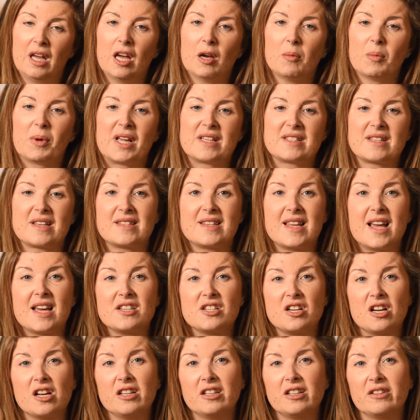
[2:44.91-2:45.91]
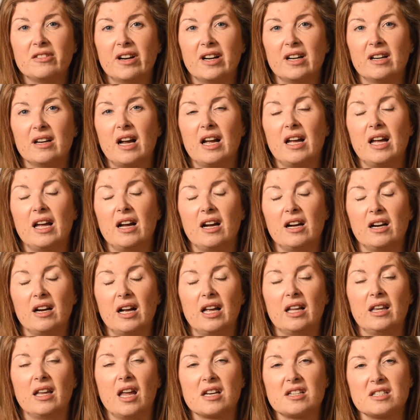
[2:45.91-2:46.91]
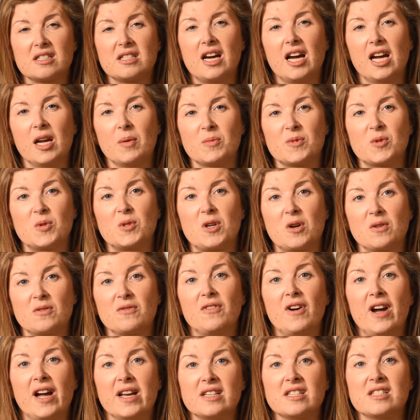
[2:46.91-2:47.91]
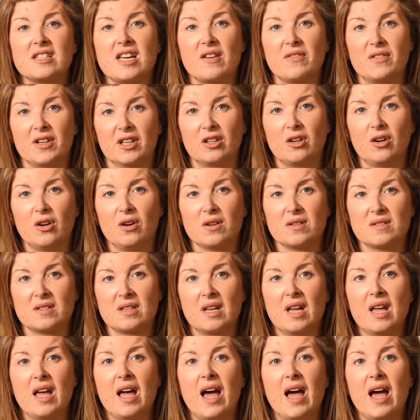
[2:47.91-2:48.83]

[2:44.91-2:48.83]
But as I said earlier, a lot of times we don't find a definite cause,